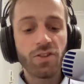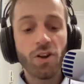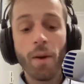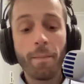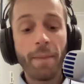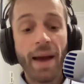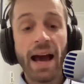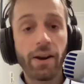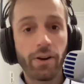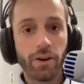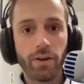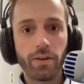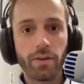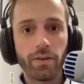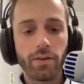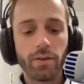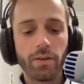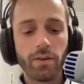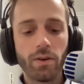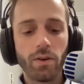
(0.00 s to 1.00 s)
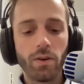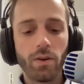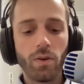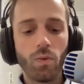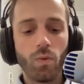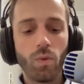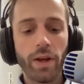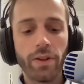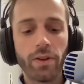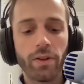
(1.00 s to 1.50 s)
not matter
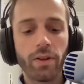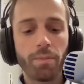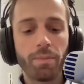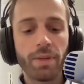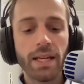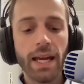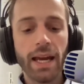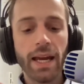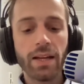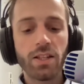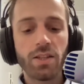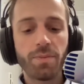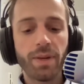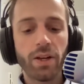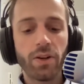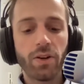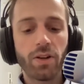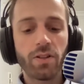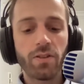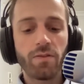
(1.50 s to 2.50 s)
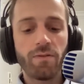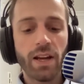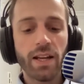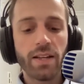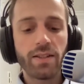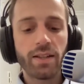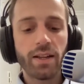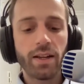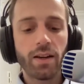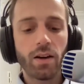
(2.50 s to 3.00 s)
whether the PA speaker is
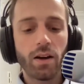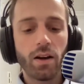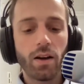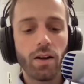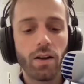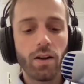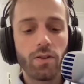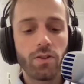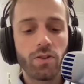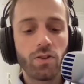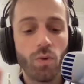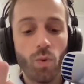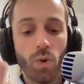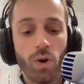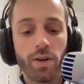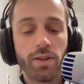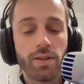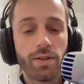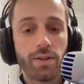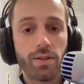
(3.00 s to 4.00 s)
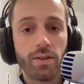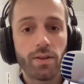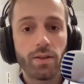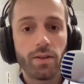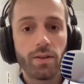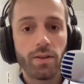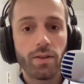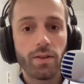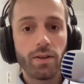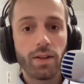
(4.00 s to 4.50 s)
facing towards
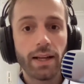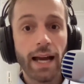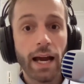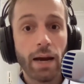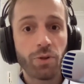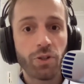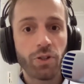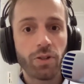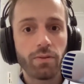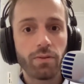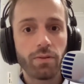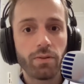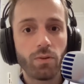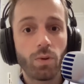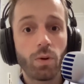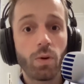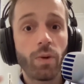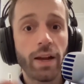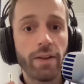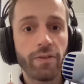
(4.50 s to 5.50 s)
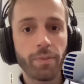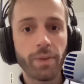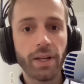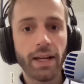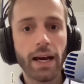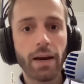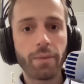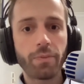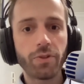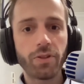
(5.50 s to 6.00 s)
the capture or away from the
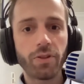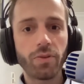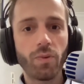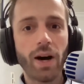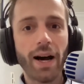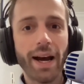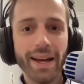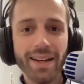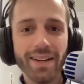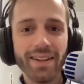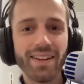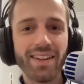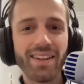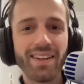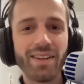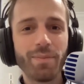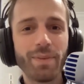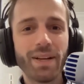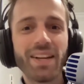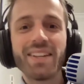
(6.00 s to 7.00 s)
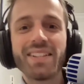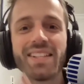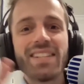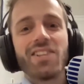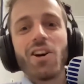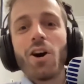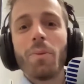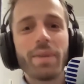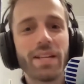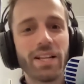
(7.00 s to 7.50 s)
capture. Why? Because it's
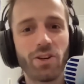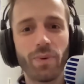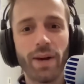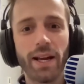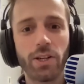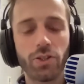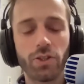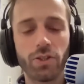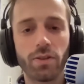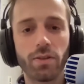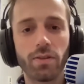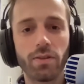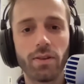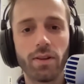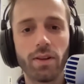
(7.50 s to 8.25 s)
omnidirectional.